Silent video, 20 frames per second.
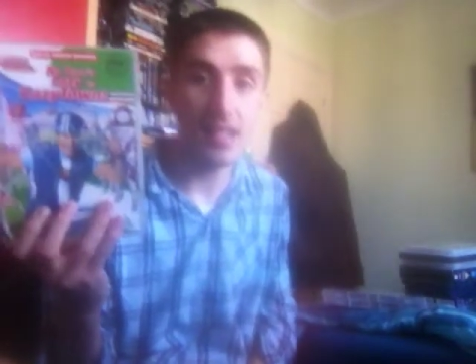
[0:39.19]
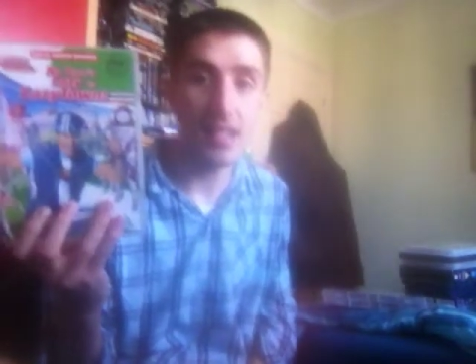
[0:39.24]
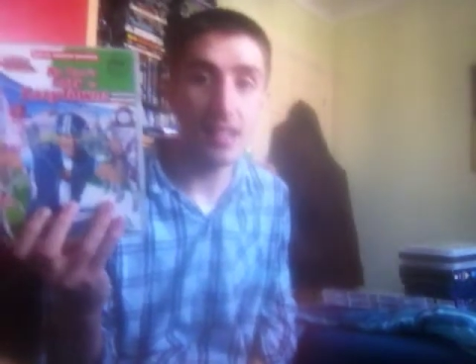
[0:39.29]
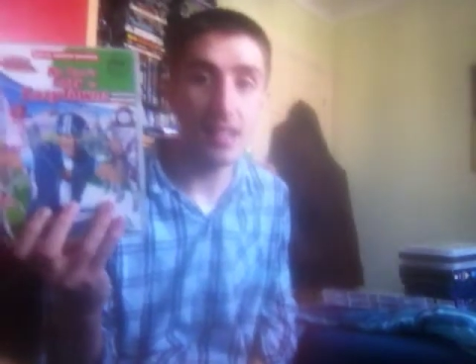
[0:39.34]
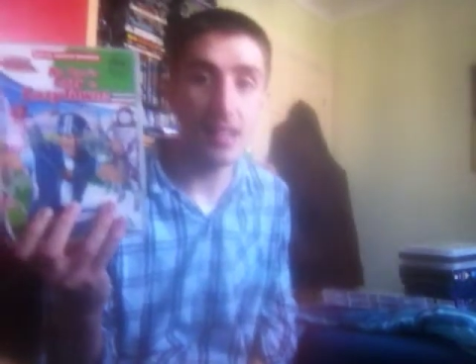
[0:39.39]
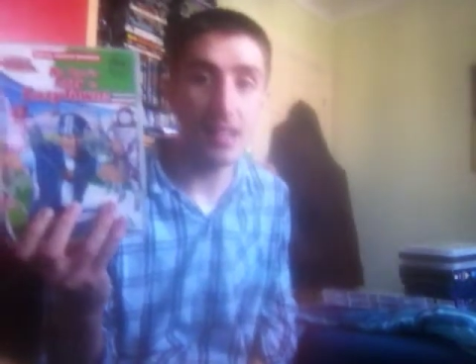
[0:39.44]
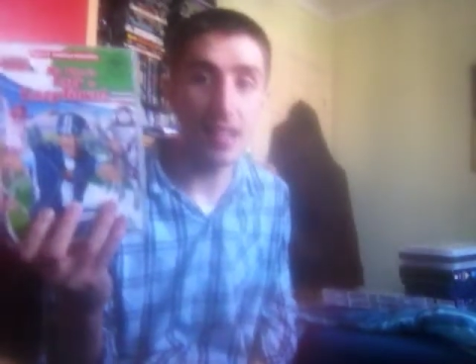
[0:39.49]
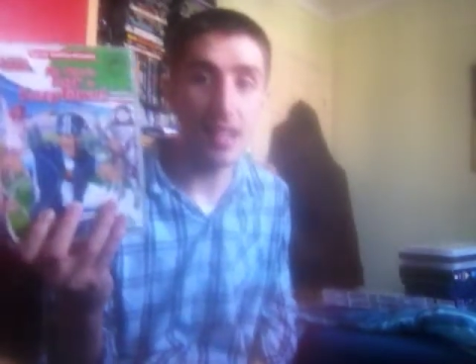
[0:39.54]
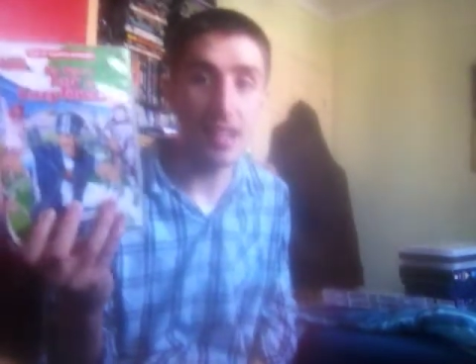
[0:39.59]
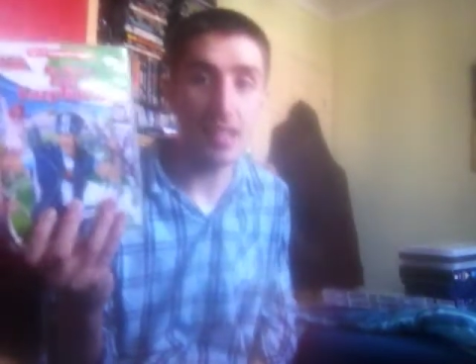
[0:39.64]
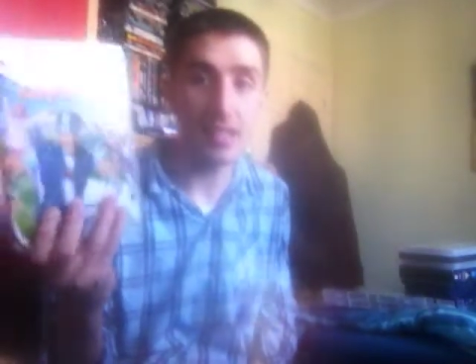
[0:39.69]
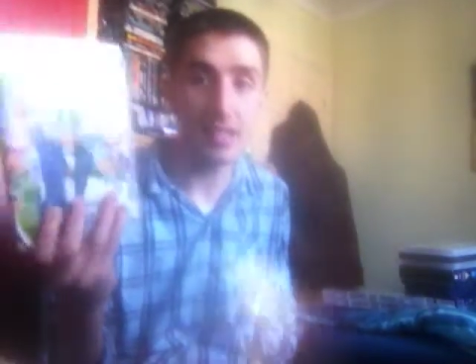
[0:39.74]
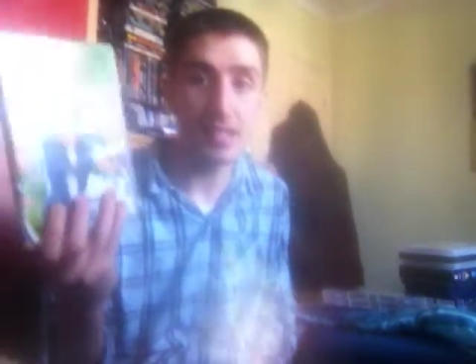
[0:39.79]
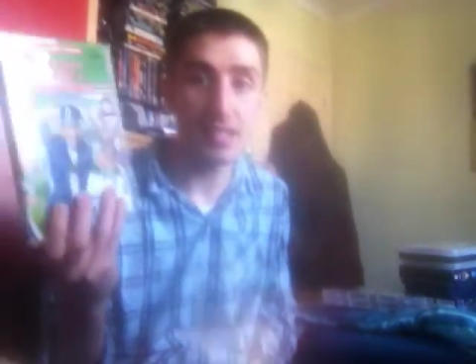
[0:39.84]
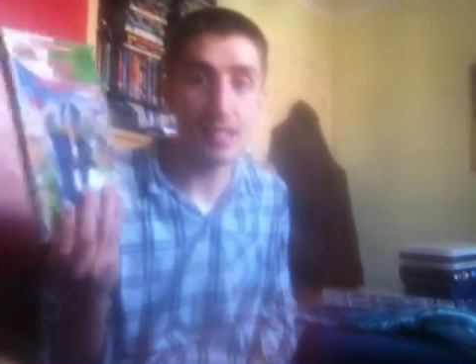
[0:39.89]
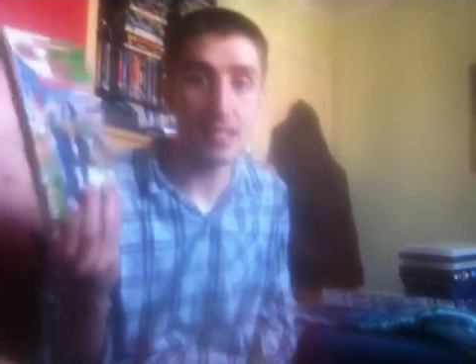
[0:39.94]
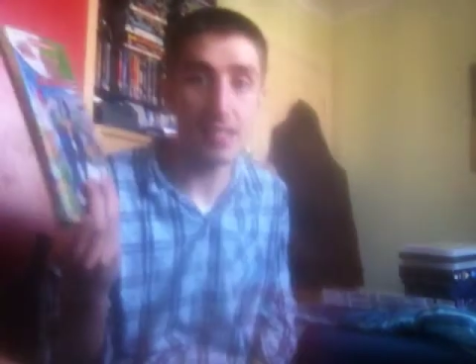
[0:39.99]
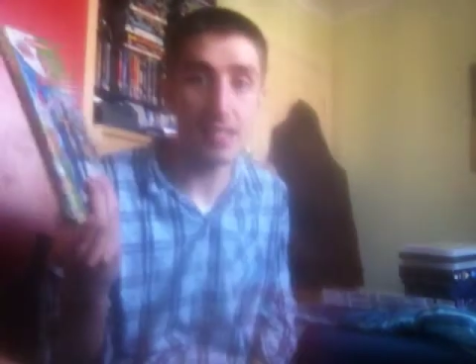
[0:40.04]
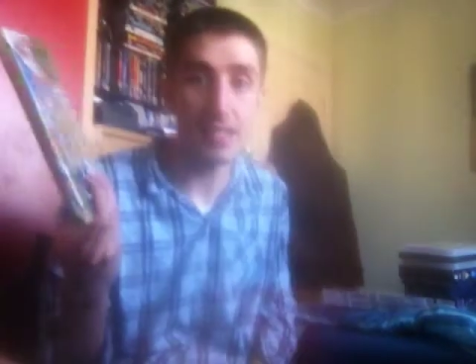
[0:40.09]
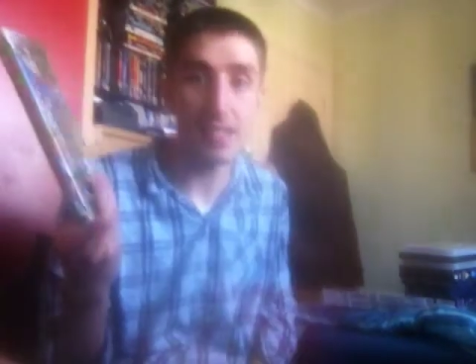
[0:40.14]
in
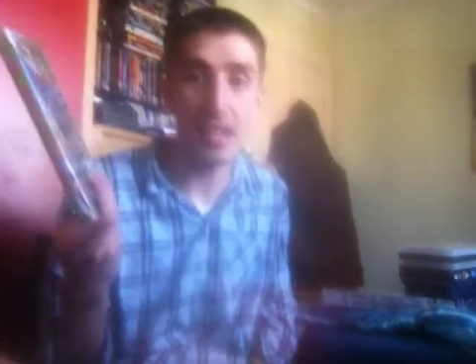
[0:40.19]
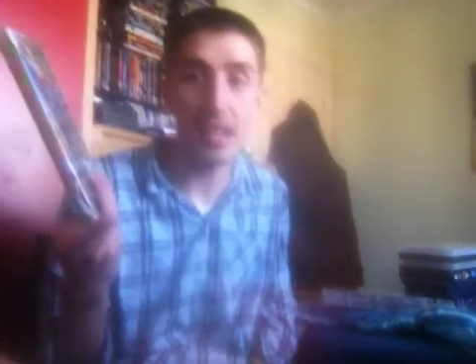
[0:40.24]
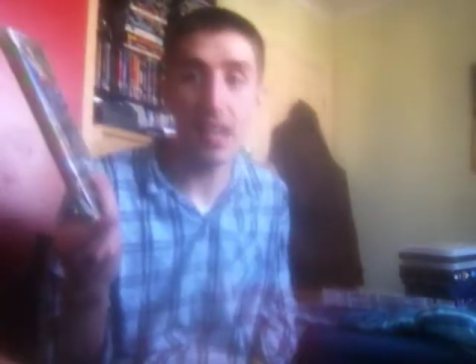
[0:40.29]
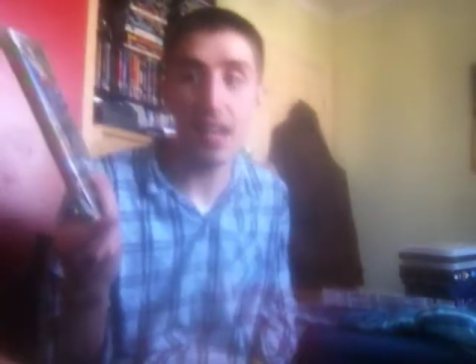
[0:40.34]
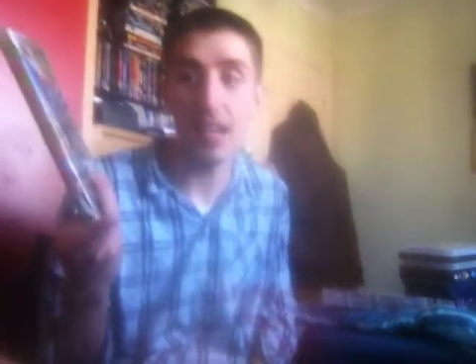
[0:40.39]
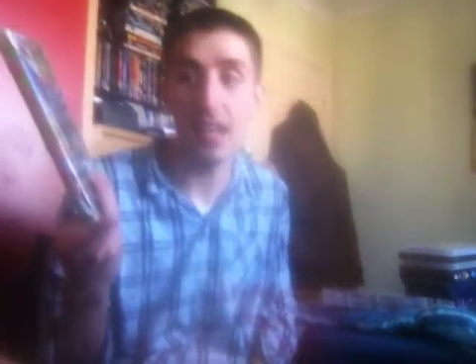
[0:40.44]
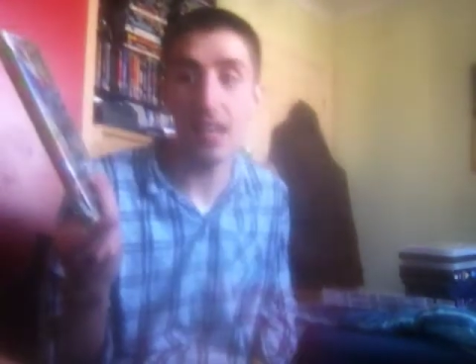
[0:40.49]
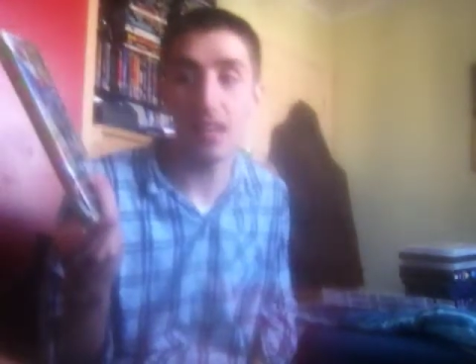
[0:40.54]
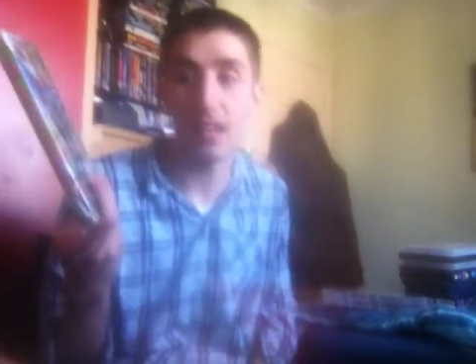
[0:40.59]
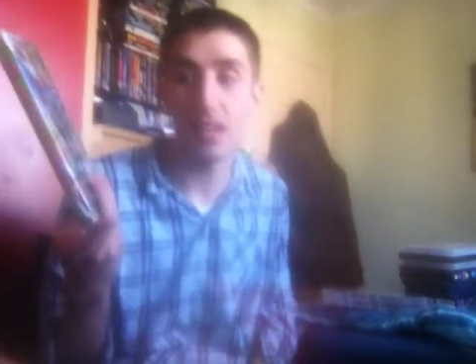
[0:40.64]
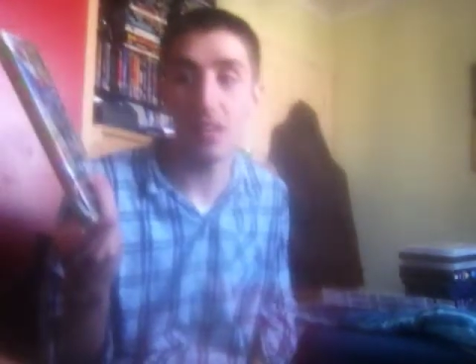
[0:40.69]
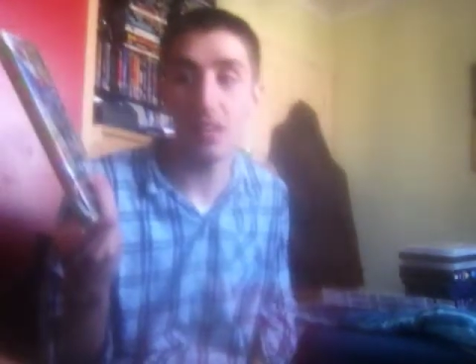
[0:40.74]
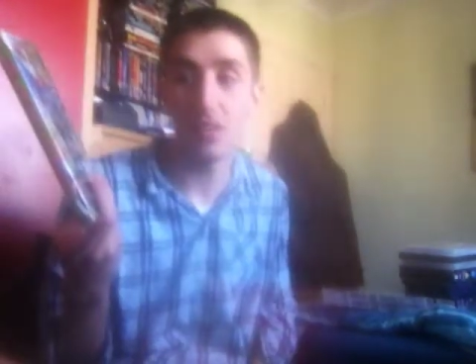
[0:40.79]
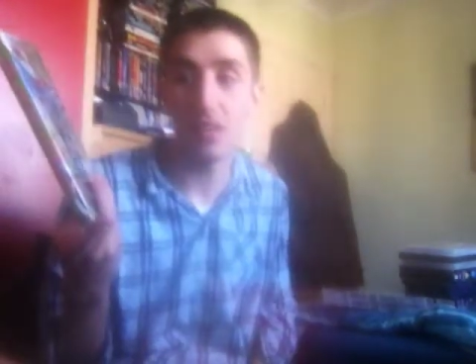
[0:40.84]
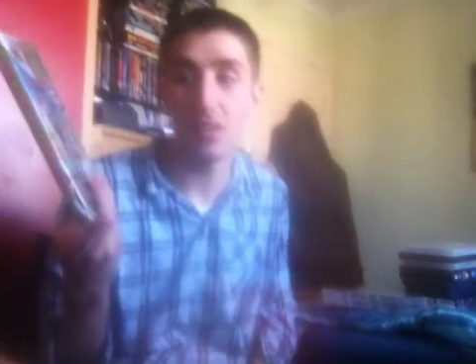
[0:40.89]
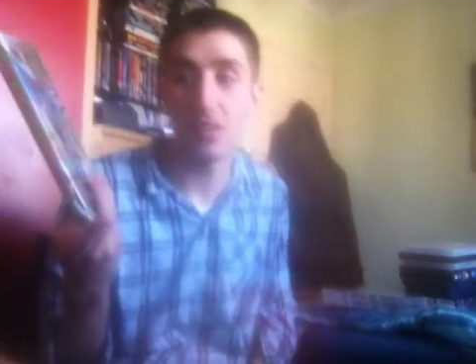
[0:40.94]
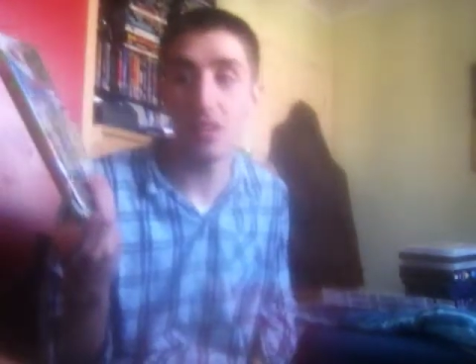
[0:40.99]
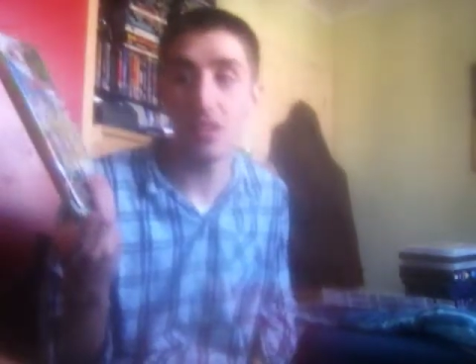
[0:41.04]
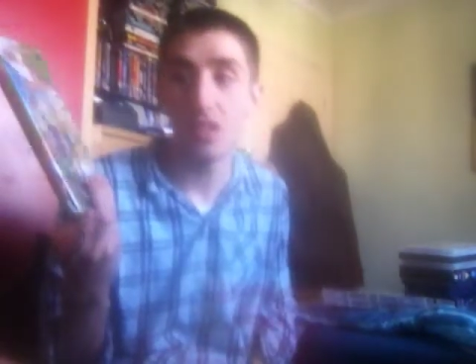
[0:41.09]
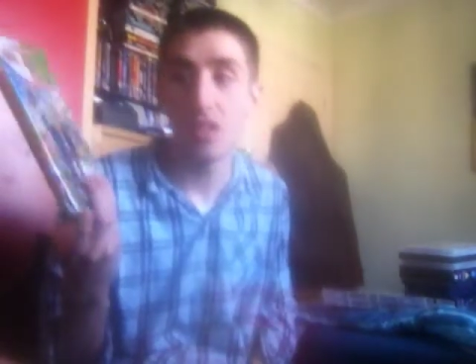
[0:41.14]

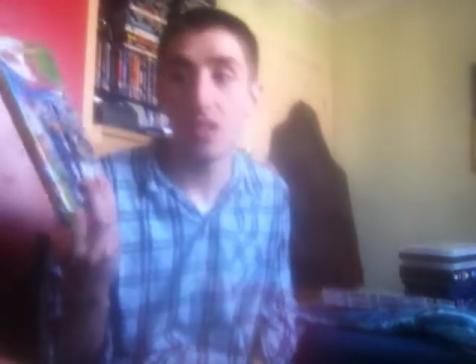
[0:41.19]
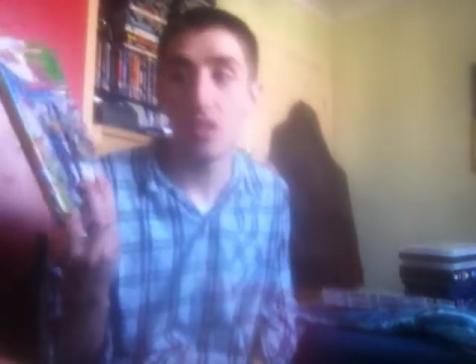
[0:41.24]
LazyTown,